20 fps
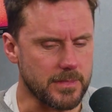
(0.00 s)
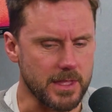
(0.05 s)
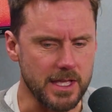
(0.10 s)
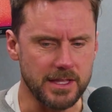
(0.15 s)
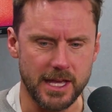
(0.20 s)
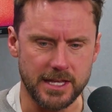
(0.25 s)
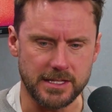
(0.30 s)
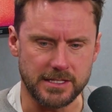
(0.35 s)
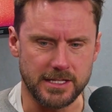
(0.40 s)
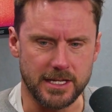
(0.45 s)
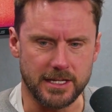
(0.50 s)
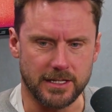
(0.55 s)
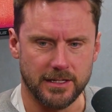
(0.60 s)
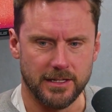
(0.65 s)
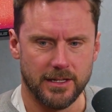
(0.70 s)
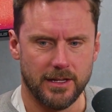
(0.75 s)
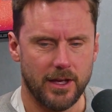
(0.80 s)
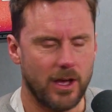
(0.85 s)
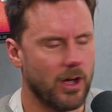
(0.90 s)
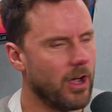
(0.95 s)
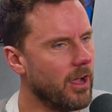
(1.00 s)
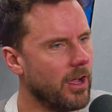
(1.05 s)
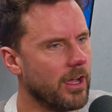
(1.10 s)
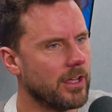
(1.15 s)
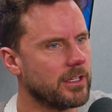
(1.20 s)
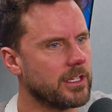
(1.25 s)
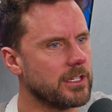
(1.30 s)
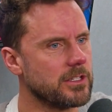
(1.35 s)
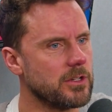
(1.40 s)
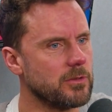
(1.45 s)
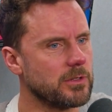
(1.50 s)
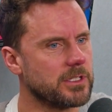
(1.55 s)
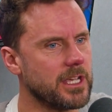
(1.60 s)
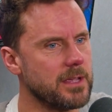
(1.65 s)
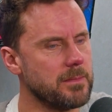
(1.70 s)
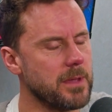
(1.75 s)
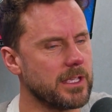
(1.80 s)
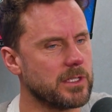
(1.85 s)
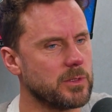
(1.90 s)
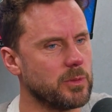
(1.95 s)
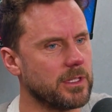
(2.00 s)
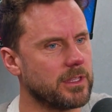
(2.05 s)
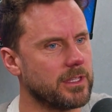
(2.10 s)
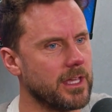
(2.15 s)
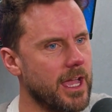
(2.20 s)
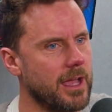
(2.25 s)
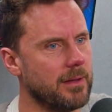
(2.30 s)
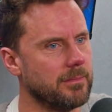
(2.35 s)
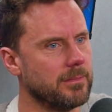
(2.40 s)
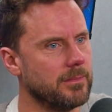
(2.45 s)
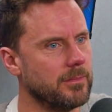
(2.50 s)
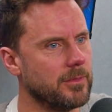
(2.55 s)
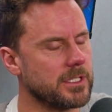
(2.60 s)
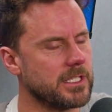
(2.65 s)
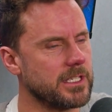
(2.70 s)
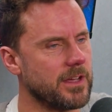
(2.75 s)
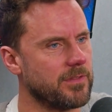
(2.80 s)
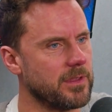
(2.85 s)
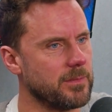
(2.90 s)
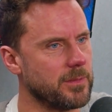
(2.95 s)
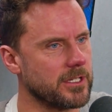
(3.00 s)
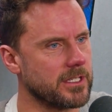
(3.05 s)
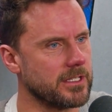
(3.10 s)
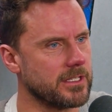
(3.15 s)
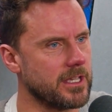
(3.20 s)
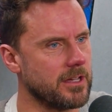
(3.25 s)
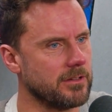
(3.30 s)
That's it. Oh, because you were teammates with what's his name for the Boston